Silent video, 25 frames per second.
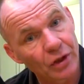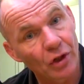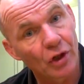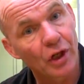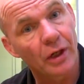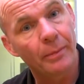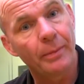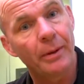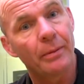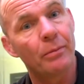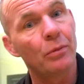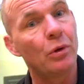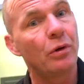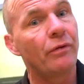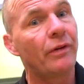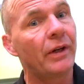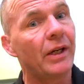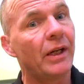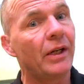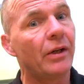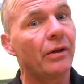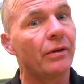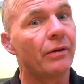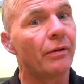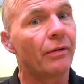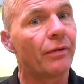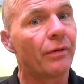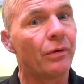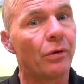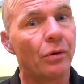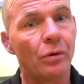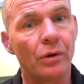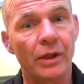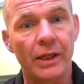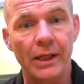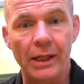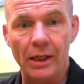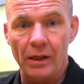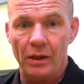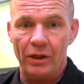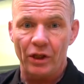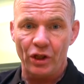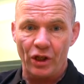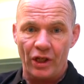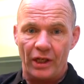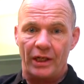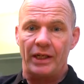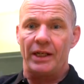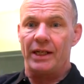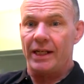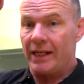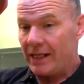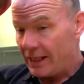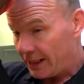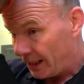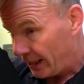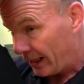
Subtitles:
you're going to be moving into the throat here, you can knee,